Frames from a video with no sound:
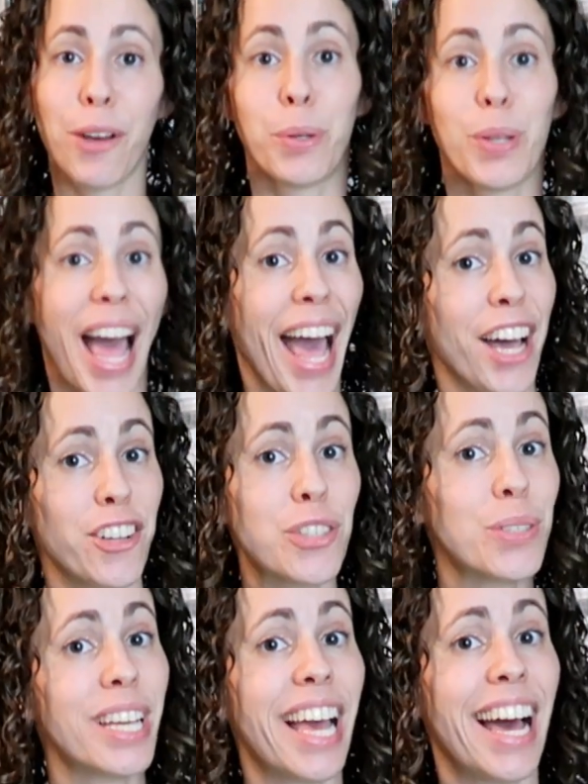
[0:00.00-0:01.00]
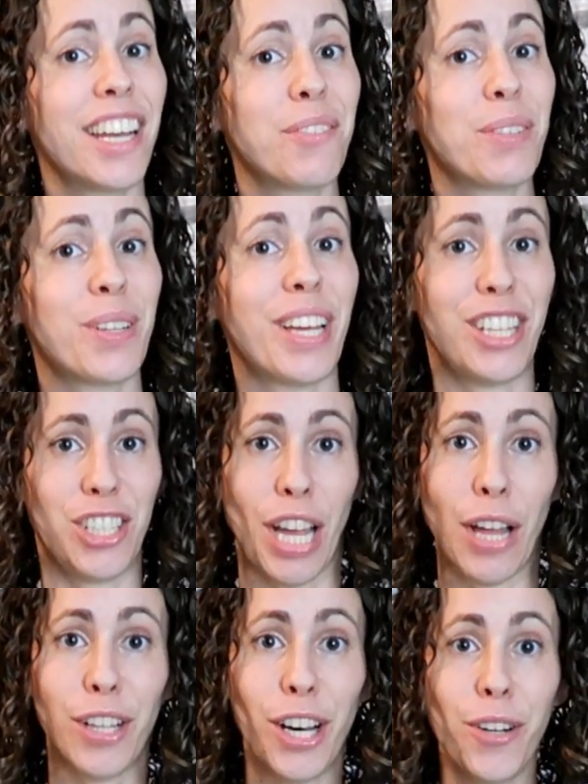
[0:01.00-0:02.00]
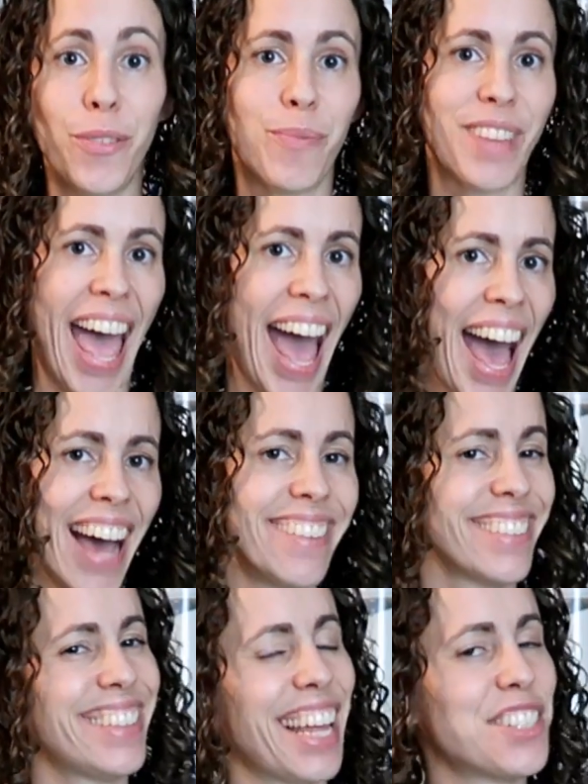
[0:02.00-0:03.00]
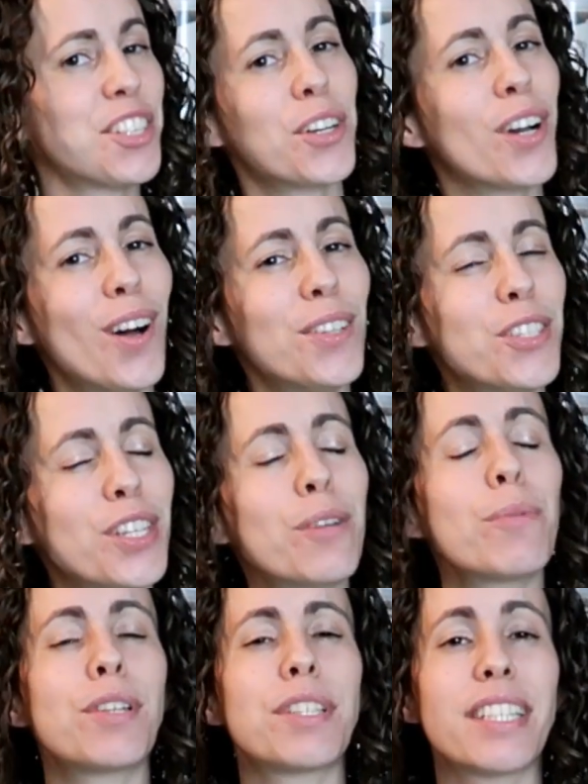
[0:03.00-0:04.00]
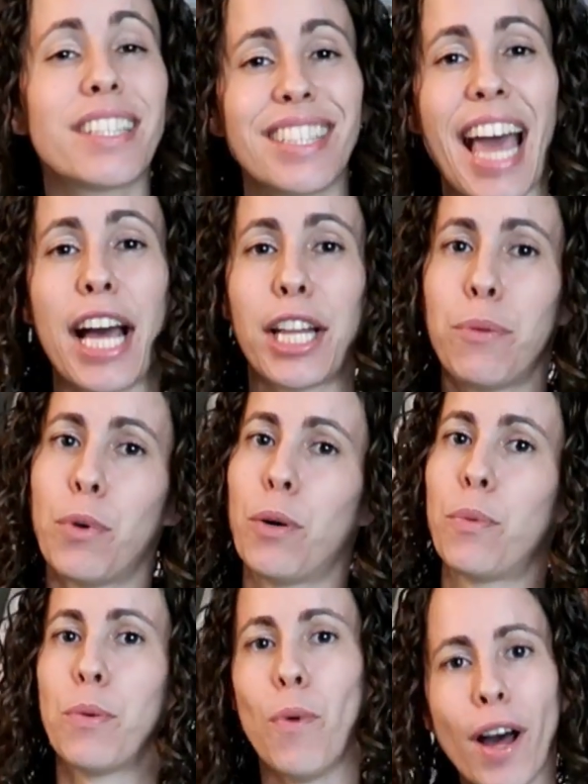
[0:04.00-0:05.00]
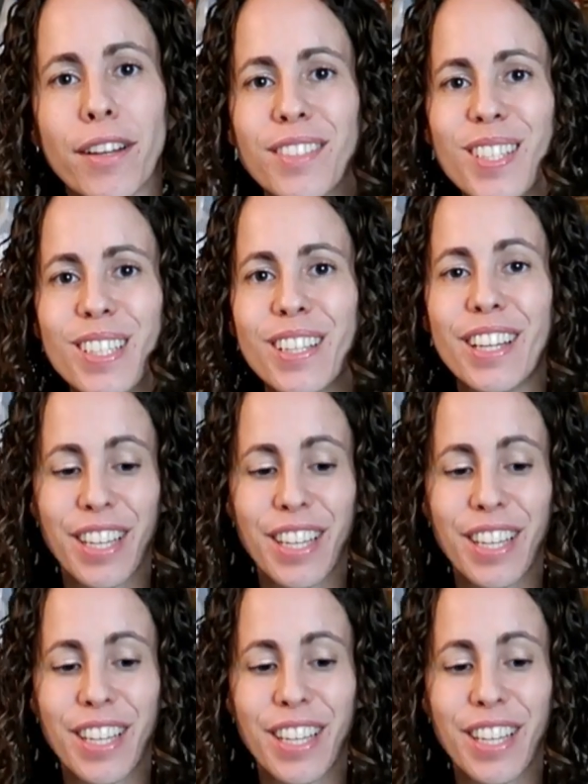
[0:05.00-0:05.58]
it will actually kind of look like Jell-O. That's our collagen, which is exactly what we want.